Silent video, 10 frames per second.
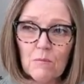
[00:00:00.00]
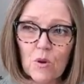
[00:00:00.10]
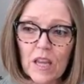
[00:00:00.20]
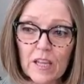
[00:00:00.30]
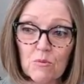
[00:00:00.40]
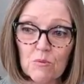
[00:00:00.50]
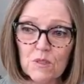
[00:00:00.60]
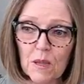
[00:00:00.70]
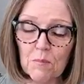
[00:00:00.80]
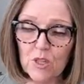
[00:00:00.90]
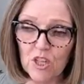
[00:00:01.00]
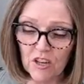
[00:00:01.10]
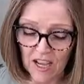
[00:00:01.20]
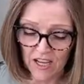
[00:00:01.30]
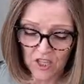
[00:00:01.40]
more like room temperature,
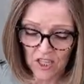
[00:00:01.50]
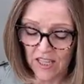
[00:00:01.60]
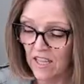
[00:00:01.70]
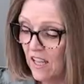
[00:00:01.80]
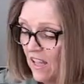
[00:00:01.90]
actually.